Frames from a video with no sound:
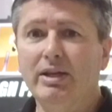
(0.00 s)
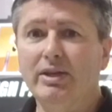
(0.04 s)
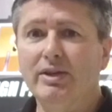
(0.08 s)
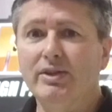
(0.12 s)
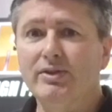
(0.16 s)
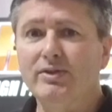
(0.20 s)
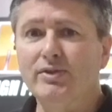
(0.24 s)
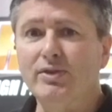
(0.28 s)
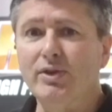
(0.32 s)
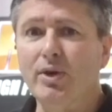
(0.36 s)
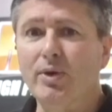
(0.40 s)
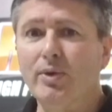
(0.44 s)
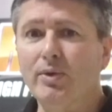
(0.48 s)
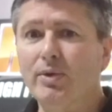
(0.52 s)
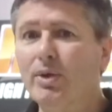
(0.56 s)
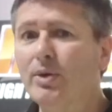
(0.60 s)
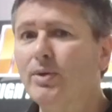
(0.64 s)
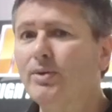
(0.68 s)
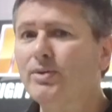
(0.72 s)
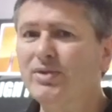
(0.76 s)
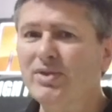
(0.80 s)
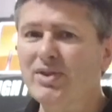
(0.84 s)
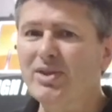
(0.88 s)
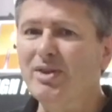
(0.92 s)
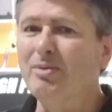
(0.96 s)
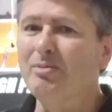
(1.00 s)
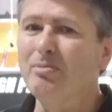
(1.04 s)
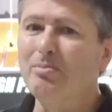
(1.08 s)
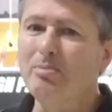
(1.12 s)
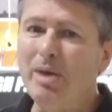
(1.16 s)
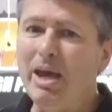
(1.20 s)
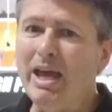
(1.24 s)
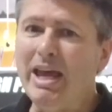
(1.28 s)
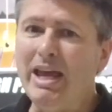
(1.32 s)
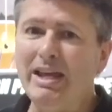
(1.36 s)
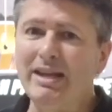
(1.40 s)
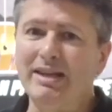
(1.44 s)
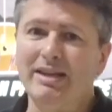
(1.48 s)
So those are the
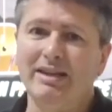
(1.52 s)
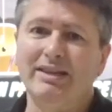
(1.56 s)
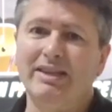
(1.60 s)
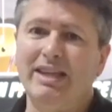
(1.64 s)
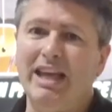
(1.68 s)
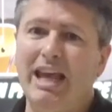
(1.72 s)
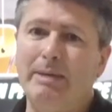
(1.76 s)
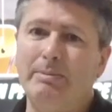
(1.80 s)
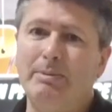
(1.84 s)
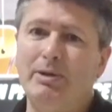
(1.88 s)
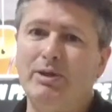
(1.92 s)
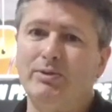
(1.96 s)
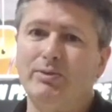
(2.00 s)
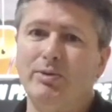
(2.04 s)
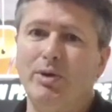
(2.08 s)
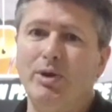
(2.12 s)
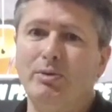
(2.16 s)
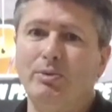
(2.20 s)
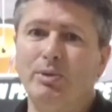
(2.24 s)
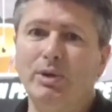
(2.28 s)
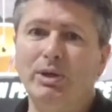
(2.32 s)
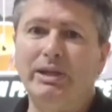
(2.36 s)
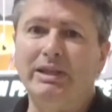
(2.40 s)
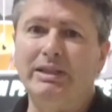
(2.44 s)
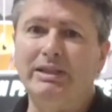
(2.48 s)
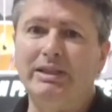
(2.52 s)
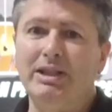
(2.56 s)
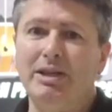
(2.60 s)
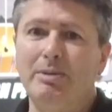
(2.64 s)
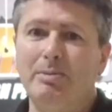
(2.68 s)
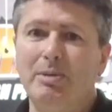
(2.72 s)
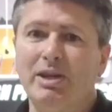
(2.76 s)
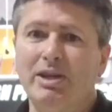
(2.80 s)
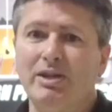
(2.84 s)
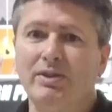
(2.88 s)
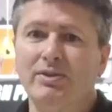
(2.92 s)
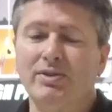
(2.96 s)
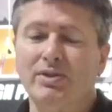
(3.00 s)
main contaminants we really need to
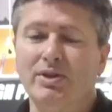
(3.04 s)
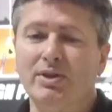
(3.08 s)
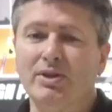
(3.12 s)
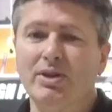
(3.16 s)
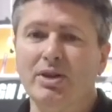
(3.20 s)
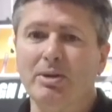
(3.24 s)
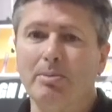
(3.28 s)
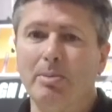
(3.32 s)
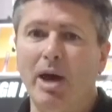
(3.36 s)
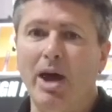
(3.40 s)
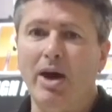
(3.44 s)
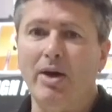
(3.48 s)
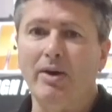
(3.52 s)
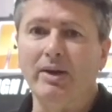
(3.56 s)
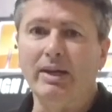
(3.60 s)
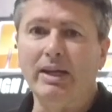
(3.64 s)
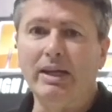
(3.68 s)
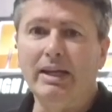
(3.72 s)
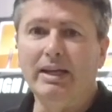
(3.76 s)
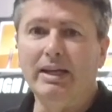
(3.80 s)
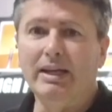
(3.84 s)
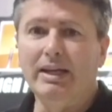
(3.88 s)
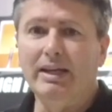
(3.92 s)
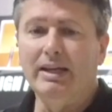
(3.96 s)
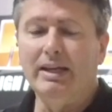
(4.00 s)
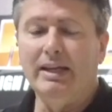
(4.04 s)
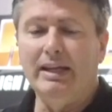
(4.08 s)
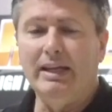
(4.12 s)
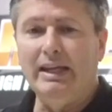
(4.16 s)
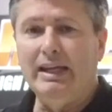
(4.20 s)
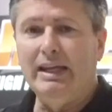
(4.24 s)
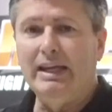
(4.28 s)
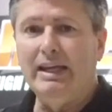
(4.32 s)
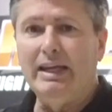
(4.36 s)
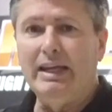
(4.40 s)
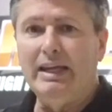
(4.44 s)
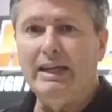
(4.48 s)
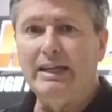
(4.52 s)
be concerned about.
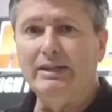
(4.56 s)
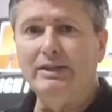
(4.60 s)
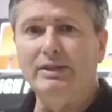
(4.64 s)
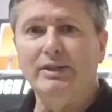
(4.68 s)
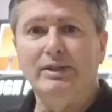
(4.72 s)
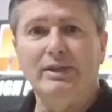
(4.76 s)
And